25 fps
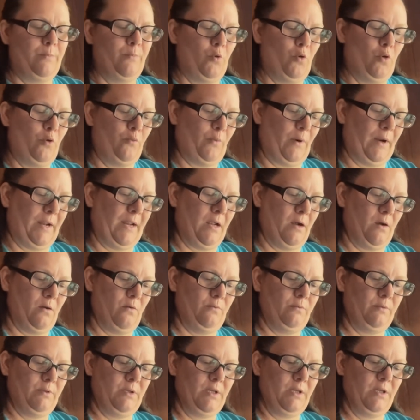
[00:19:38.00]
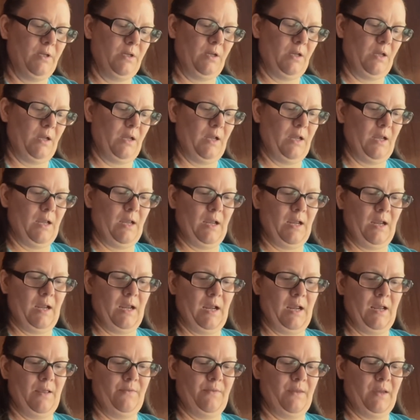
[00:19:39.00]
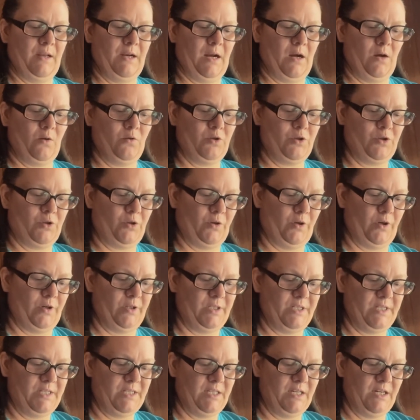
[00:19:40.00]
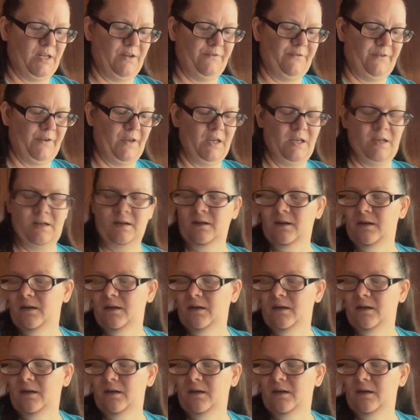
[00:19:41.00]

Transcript: more round and then I'll start stuffing.